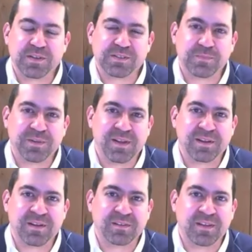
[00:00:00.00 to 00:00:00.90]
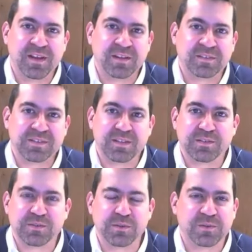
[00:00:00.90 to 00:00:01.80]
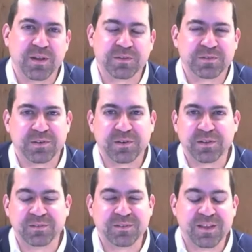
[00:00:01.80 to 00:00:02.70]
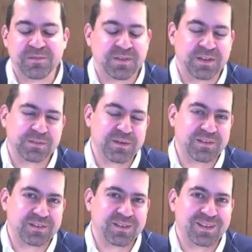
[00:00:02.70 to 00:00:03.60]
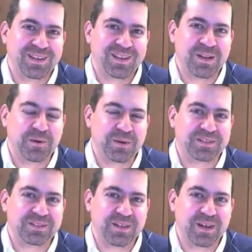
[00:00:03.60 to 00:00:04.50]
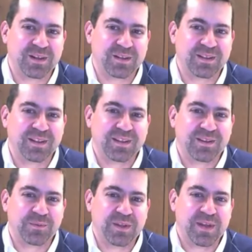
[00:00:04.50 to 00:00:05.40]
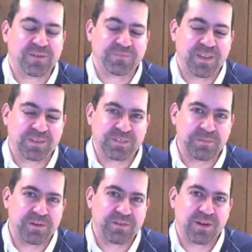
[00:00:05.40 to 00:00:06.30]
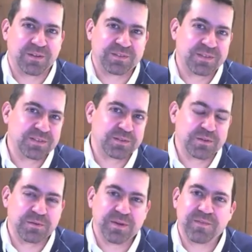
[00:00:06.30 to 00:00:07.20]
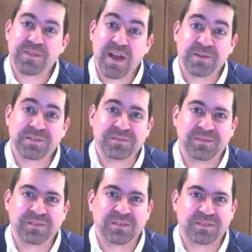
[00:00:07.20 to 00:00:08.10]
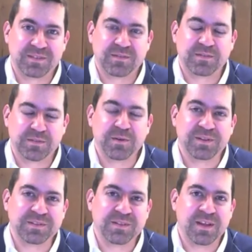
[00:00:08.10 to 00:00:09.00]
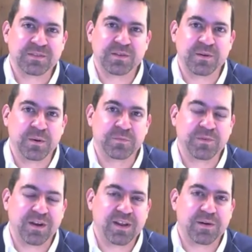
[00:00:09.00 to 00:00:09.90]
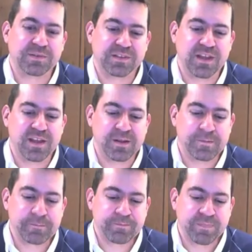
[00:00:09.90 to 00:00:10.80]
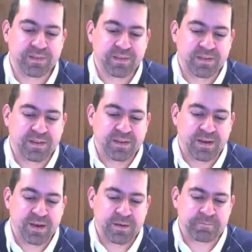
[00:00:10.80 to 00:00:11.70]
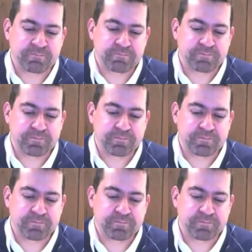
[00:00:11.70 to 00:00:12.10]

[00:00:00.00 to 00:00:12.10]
discipline and set the school culture and things, but, you know, it's, we have X number of adults in the school, but we have 1,000 students, and that's their home for 8 hours a day. I